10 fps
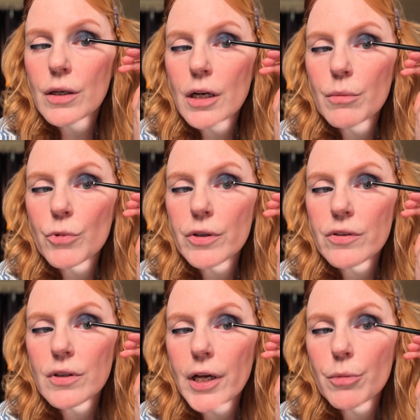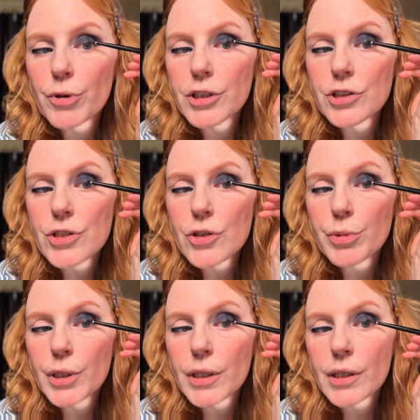I'm worried this liner brush is too
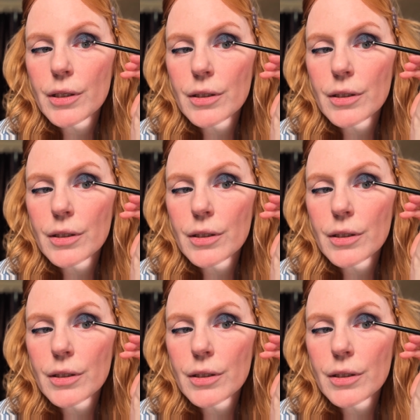big.